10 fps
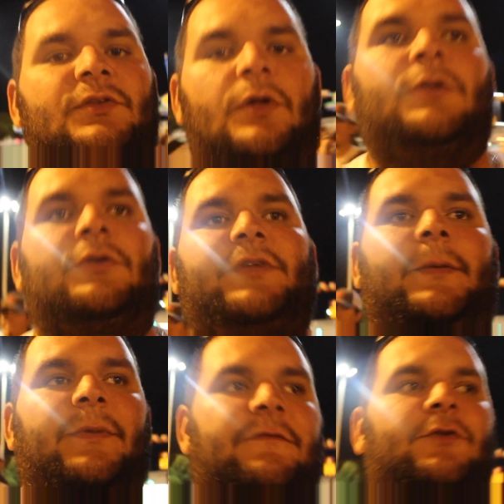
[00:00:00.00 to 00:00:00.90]
So a little
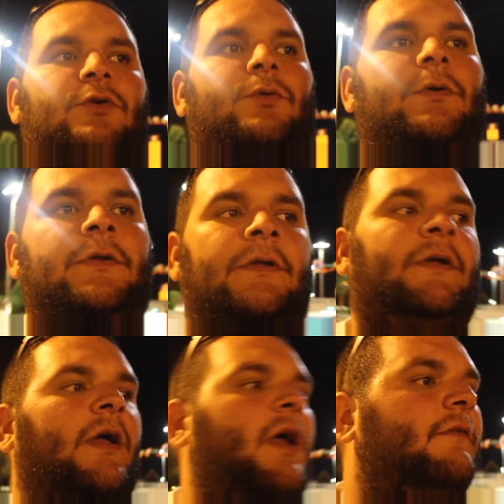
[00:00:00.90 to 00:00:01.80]
tip, if you,
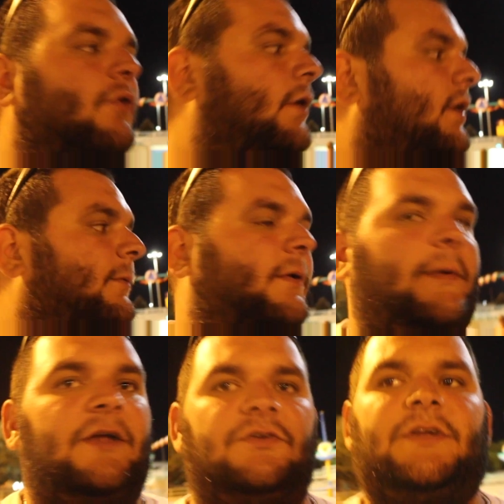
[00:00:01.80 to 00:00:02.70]
if you are coming to
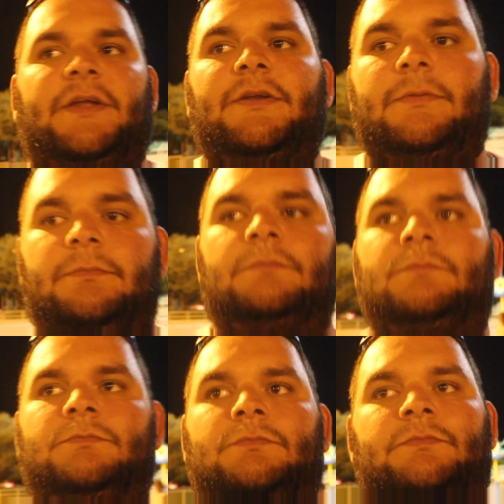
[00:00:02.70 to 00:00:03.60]
Magic Kingdom,
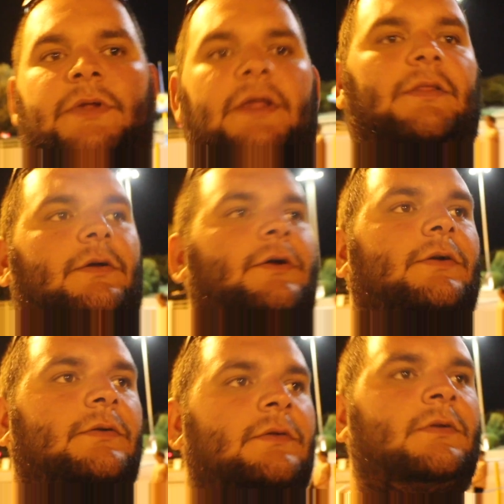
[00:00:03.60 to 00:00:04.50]
either